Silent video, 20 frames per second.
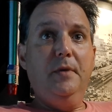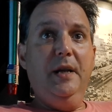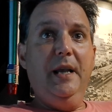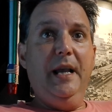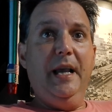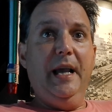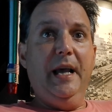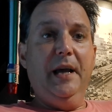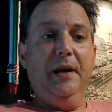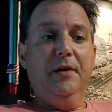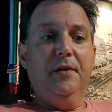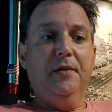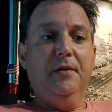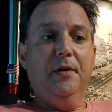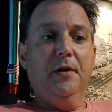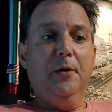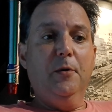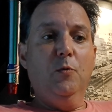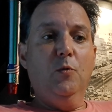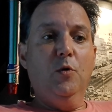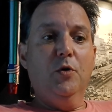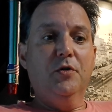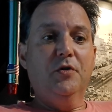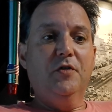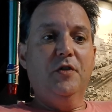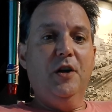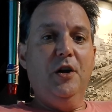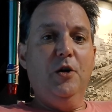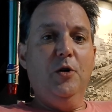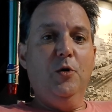And we'll
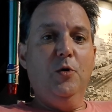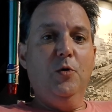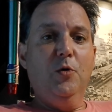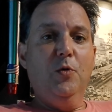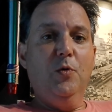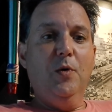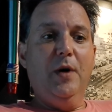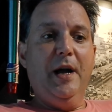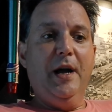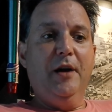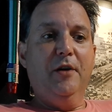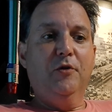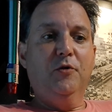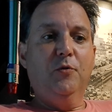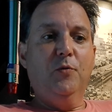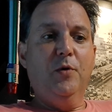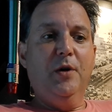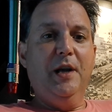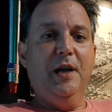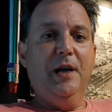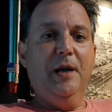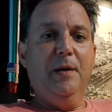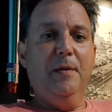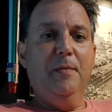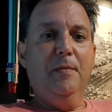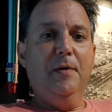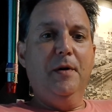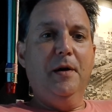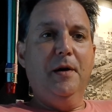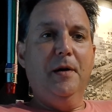see you as we
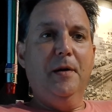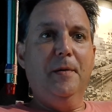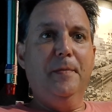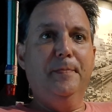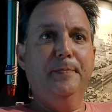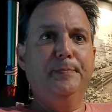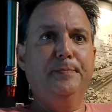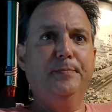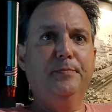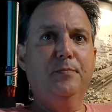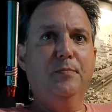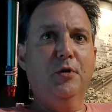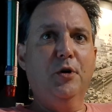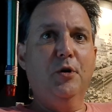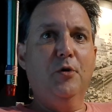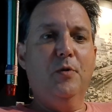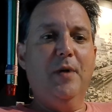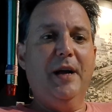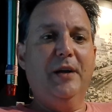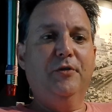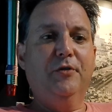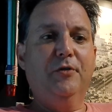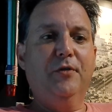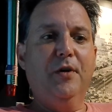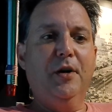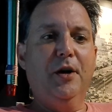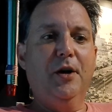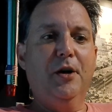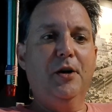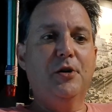progress
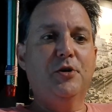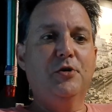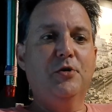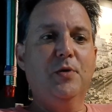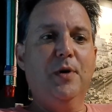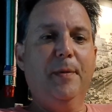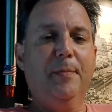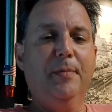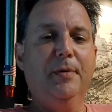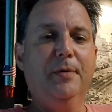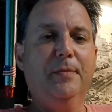on our trip.